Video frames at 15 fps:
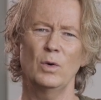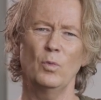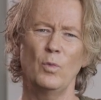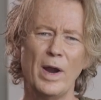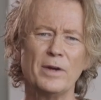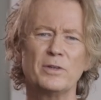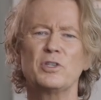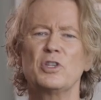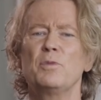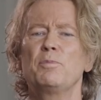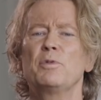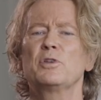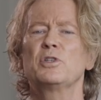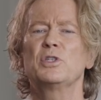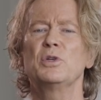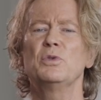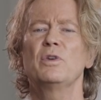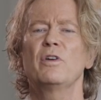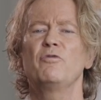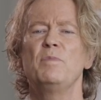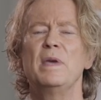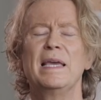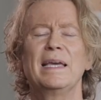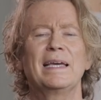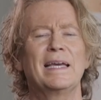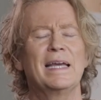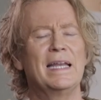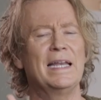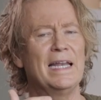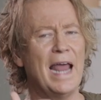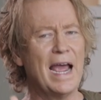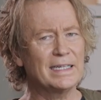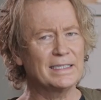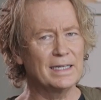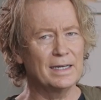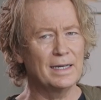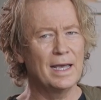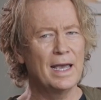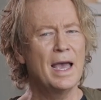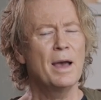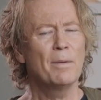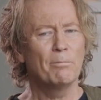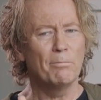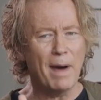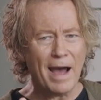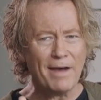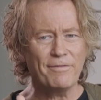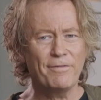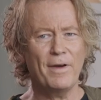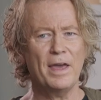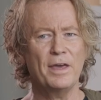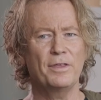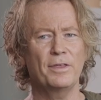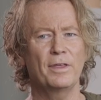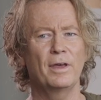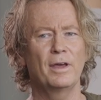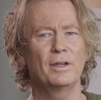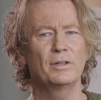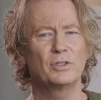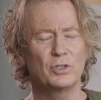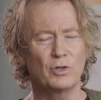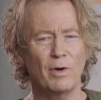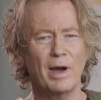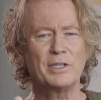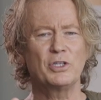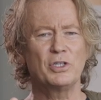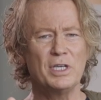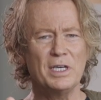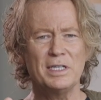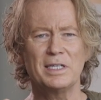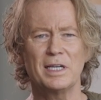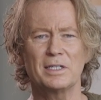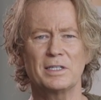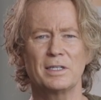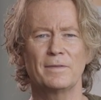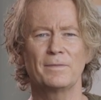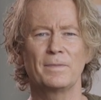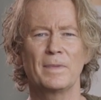Where's the pursuit of being connected by faith to Christ Jesus?